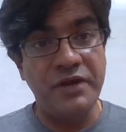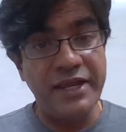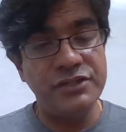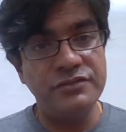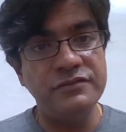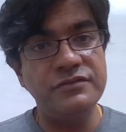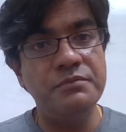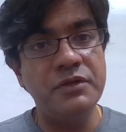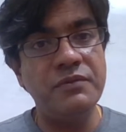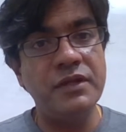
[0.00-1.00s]

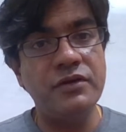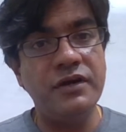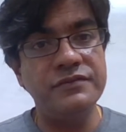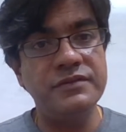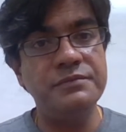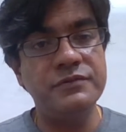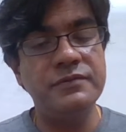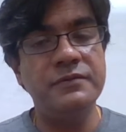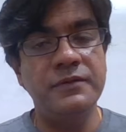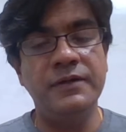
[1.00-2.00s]
relations between
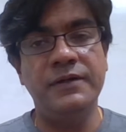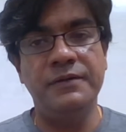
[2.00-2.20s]
concepts,